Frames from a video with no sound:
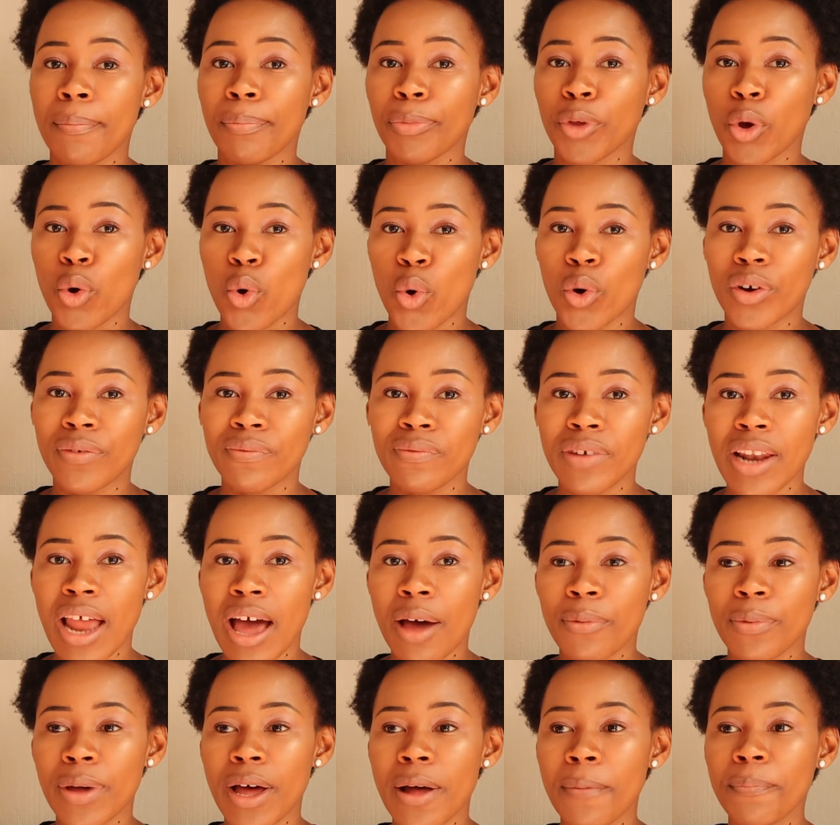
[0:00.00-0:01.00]
corn
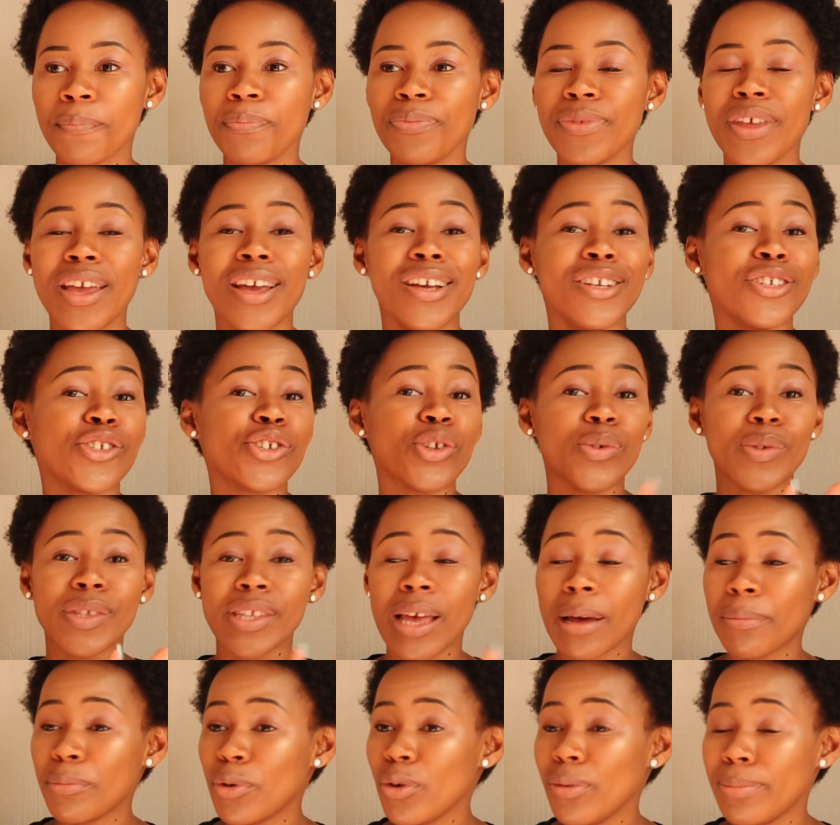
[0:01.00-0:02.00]
flour. So
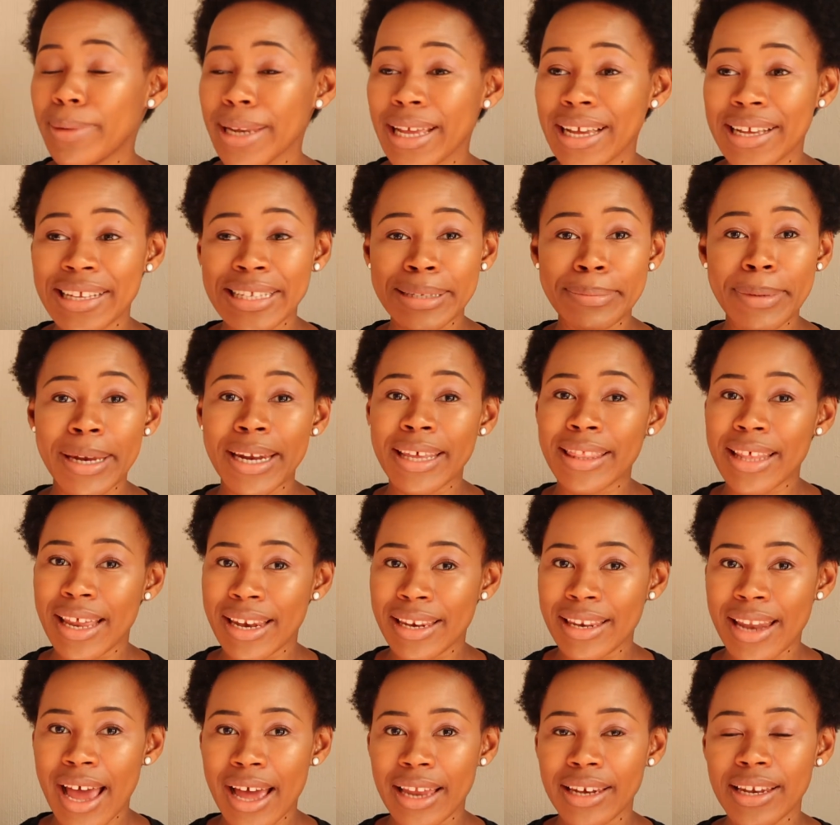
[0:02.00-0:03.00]
some Ooblek is better
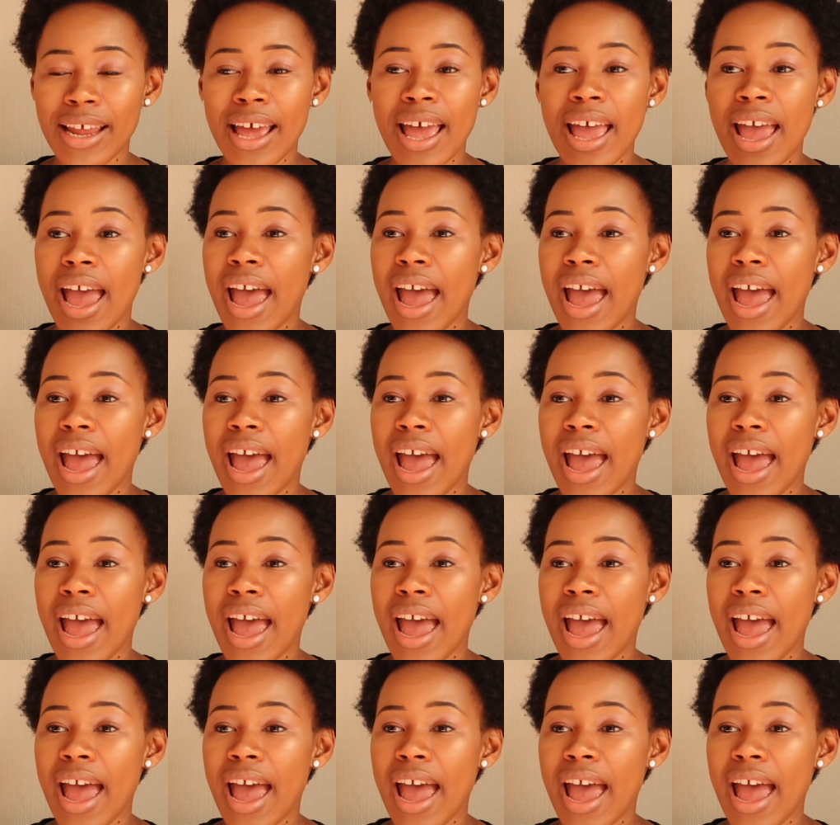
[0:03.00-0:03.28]
than none.